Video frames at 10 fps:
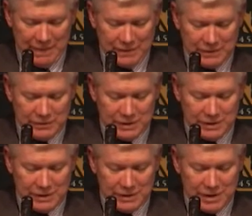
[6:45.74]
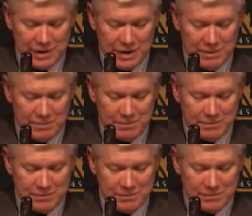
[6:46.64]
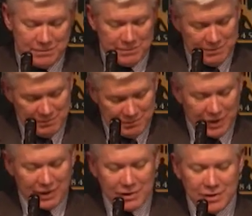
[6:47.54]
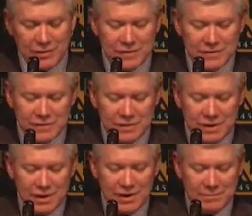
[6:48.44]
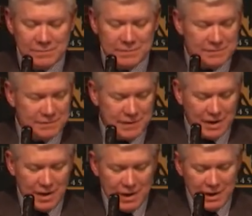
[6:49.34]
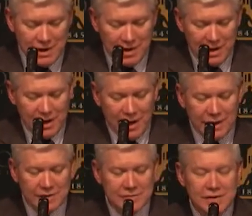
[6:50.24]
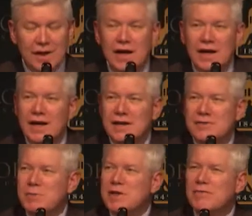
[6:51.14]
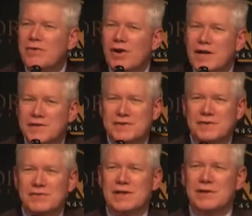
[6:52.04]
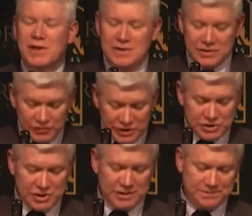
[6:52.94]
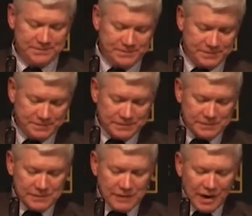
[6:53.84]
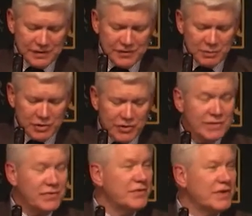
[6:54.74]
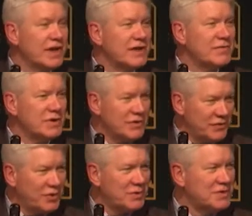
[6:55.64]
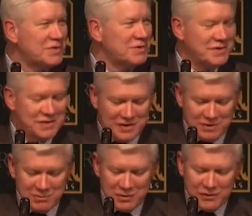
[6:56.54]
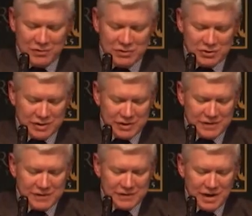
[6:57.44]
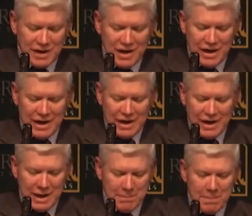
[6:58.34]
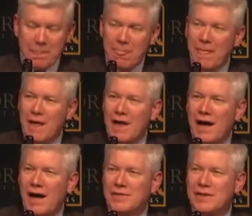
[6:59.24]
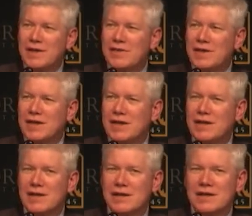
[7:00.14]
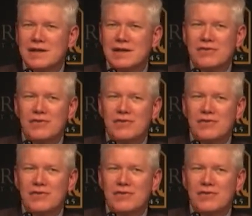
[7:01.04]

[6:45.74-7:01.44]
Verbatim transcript: including um, Michael and others, uh, and uh, it's been for us really quite enriching. And so we're grateful for that, and we look forward to, to seeing more of you join us. Um, I think the, uh, in